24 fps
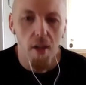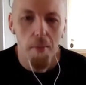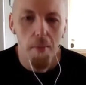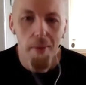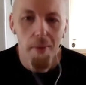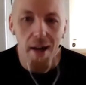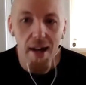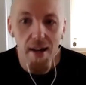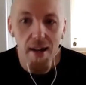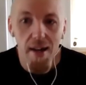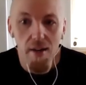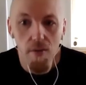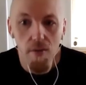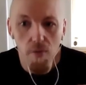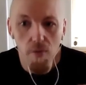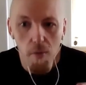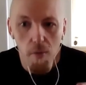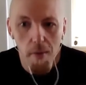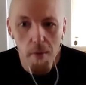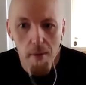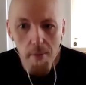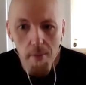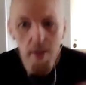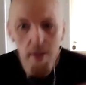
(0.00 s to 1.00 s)
but
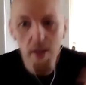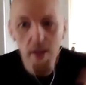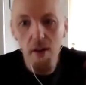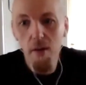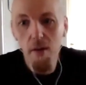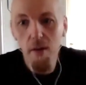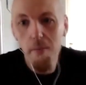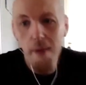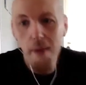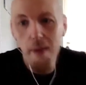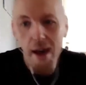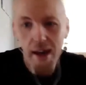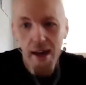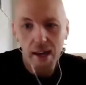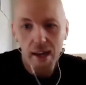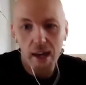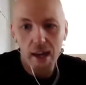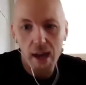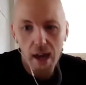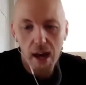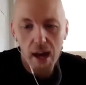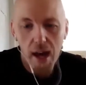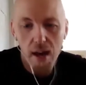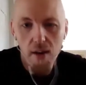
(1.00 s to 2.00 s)
remember to go back
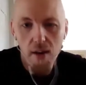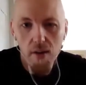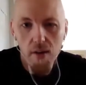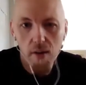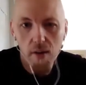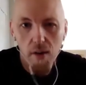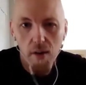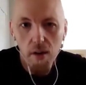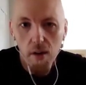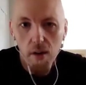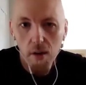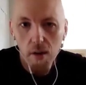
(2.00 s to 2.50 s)
and